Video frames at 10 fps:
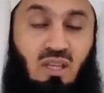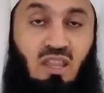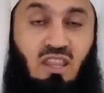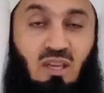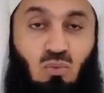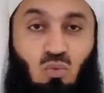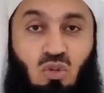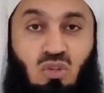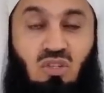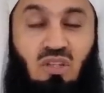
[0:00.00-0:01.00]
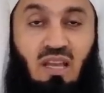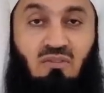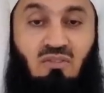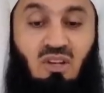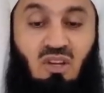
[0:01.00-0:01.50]
they would
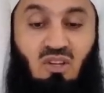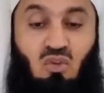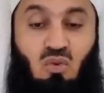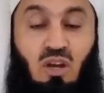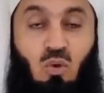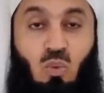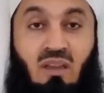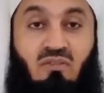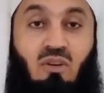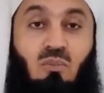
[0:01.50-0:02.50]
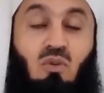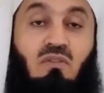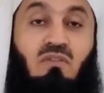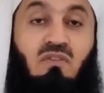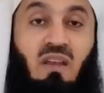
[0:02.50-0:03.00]
have turned you away from your
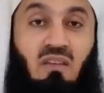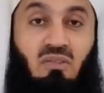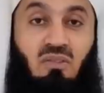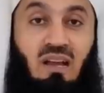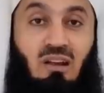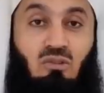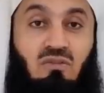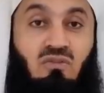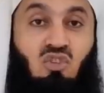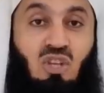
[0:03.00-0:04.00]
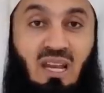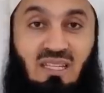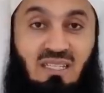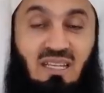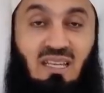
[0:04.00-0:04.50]
faith out of
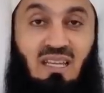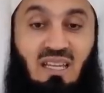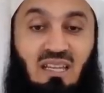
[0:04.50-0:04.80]
jealousy